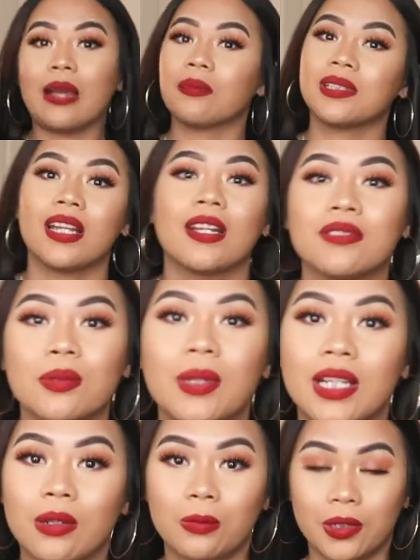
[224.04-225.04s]
I'm gonna have to
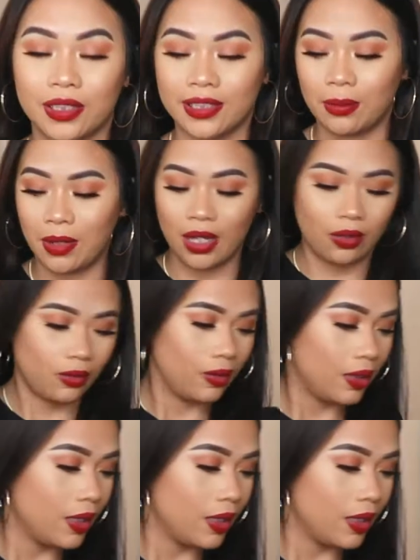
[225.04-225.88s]
make it work somehow.